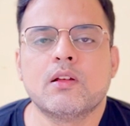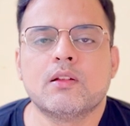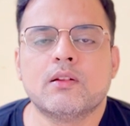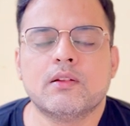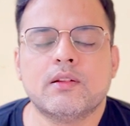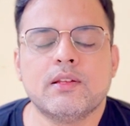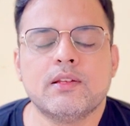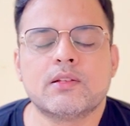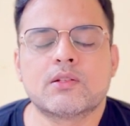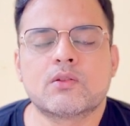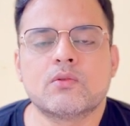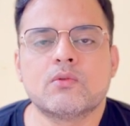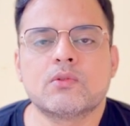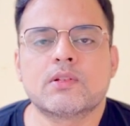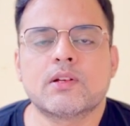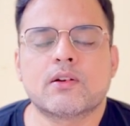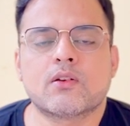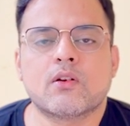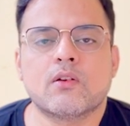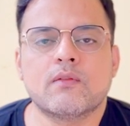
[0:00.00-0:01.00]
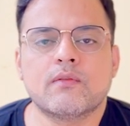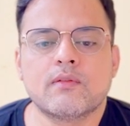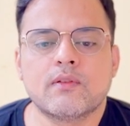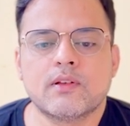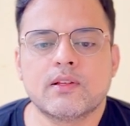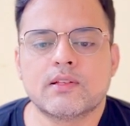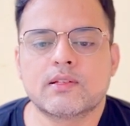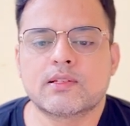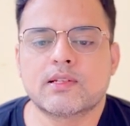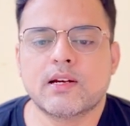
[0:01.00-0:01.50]
these two set of
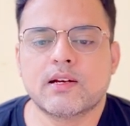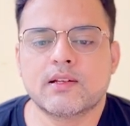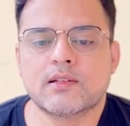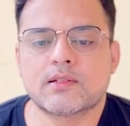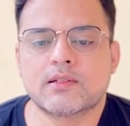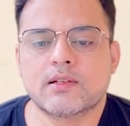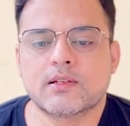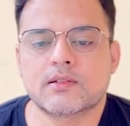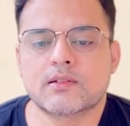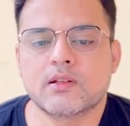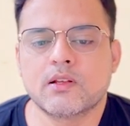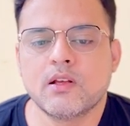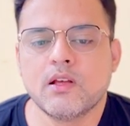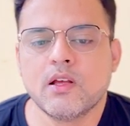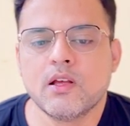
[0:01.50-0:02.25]
statistics.